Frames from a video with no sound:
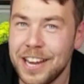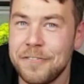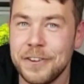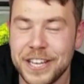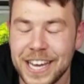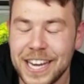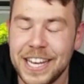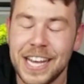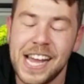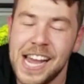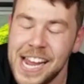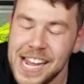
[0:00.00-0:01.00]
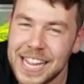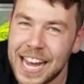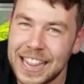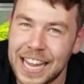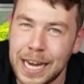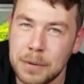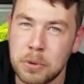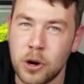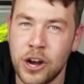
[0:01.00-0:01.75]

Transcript: If you did, hit that like